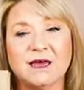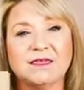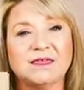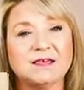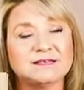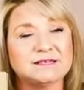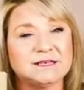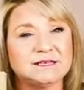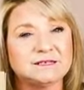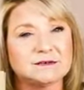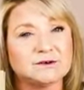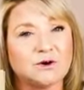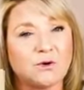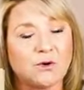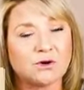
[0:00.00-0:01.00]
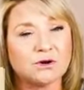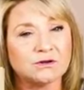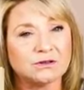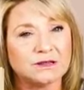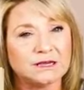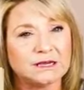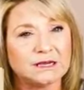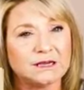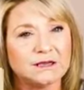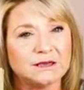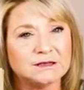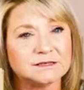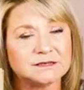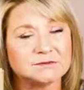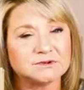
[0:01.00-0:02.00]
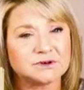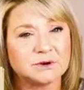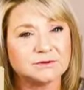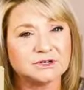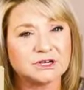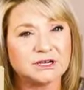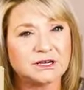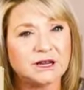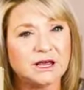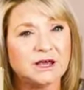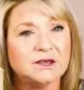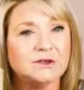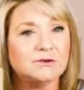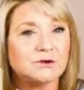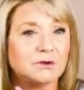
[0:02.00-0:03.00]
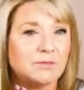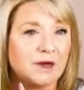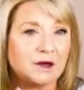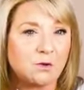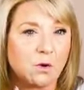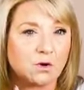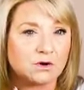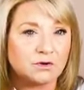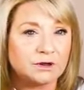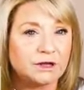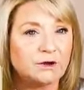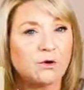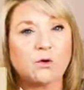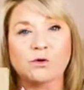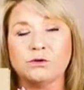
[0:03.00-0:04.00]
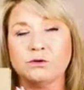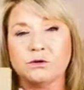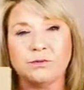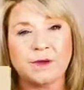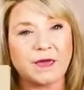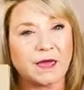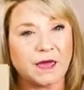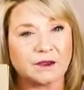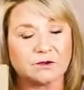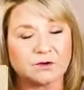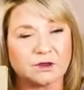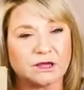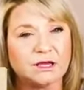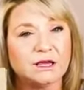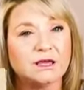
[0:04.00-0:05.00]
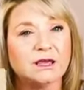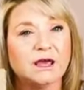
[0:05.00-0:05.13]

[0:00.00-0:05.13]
This is a quarterly subscription. You can pay quarterly or you can pay annually.